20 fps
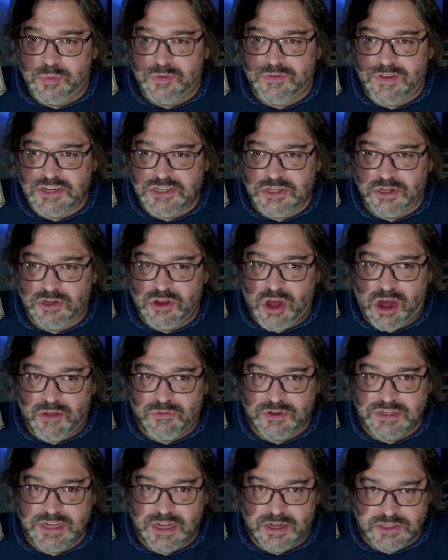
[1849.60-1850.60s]
professional
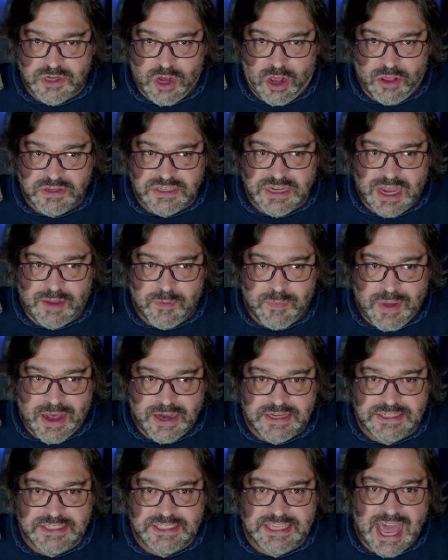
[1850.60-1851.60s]
golfer, tells all the time about
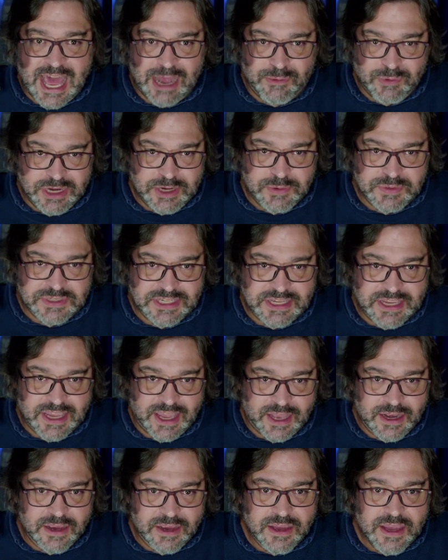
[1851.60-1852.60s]
his dad when he was a
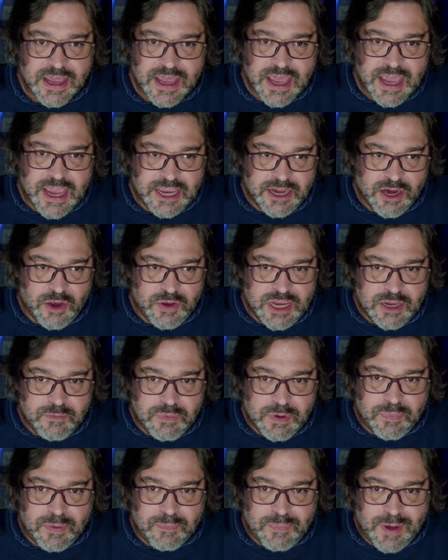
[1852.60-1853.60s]
kid. He'd
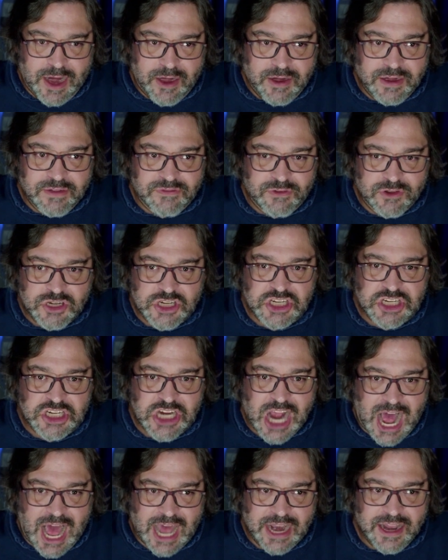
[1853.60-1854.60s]
be preparing for a
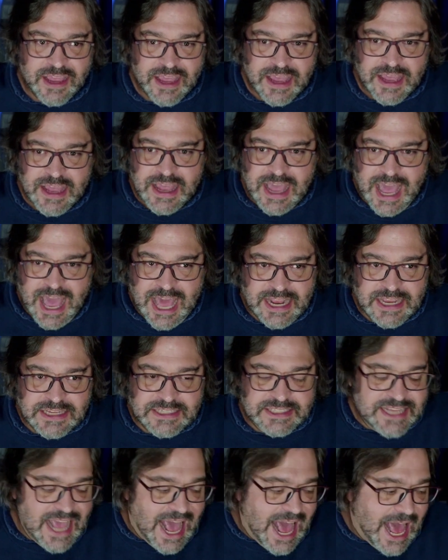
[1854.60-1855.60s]
shot, and his
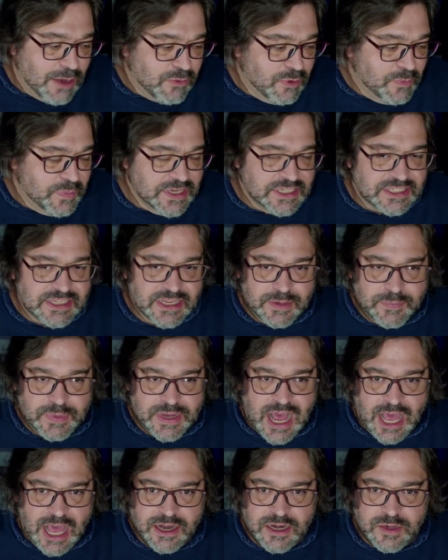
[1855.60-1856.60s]
dad would be sitting
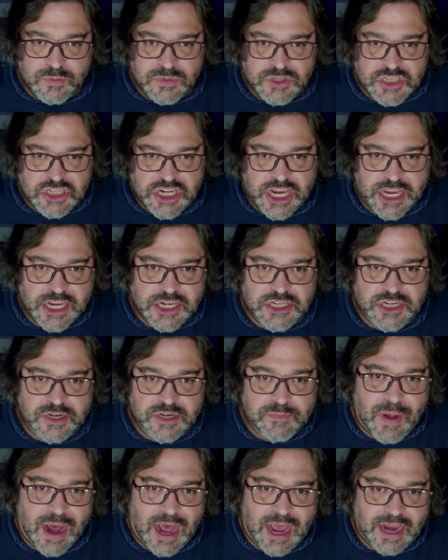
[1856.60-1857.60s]
behind him with change in a
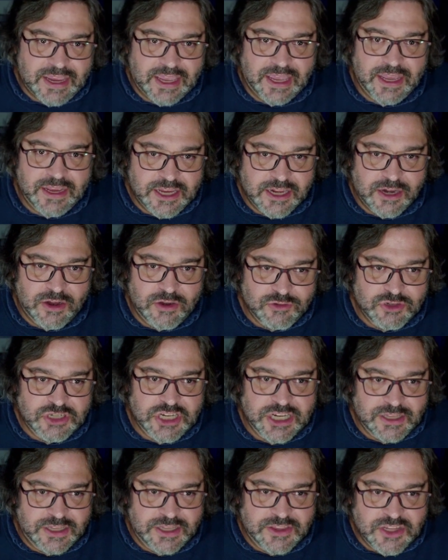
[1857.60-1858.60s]
pocket,
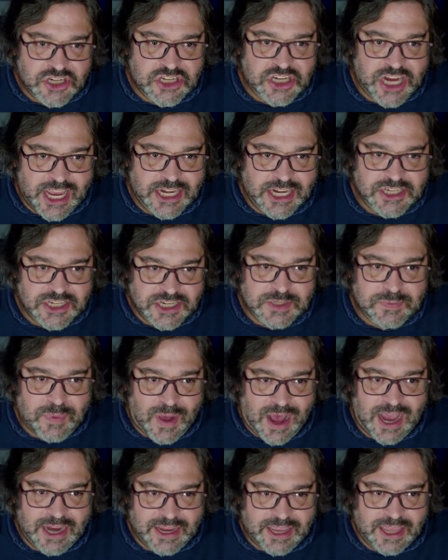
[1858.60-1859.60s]
jiggling the change in his
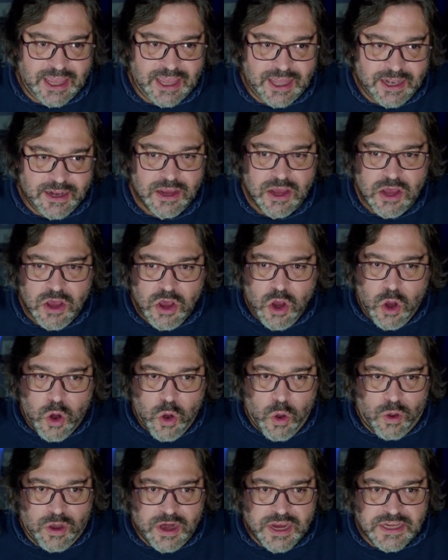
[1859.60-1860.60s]
pocket,
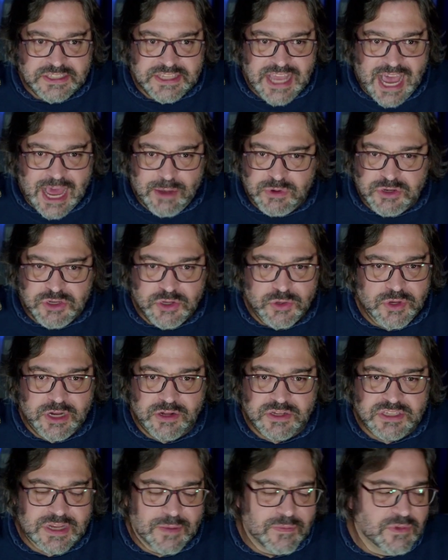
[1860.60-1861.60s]
or his dad would
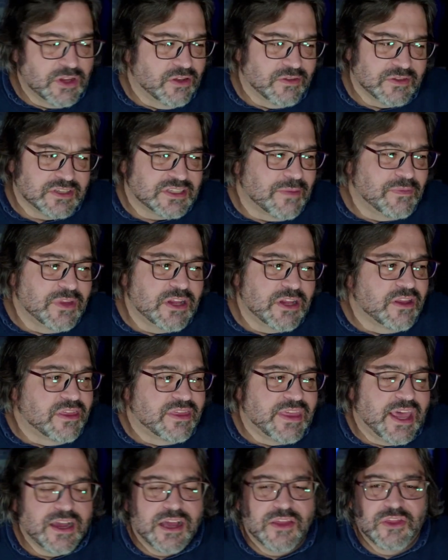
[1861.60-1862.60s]
do, some little
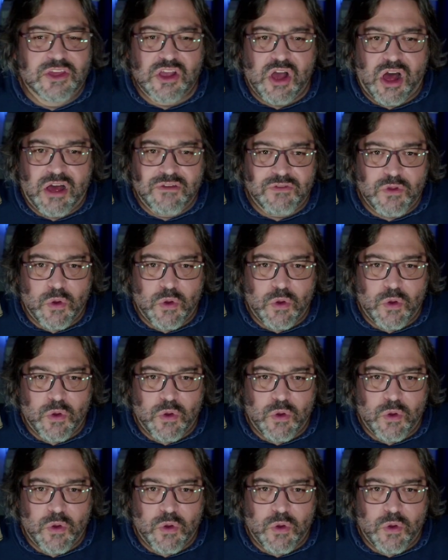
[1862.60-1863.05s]
thing on the golf